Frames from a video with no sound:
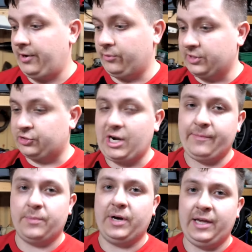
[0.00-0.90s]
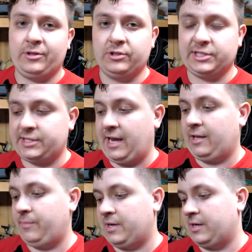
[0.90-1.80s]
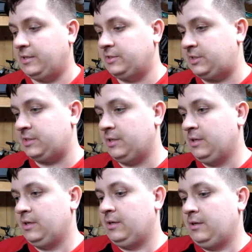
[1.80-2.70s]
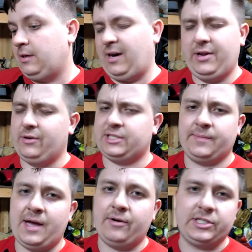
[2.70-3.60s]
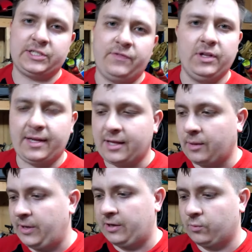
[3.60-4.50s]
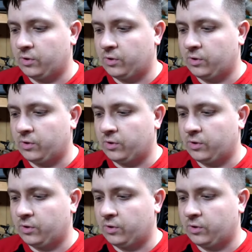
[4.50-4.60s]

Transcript: I don't want to strap the bike to the stand because, I don't know, somehow I just feel like that'll make it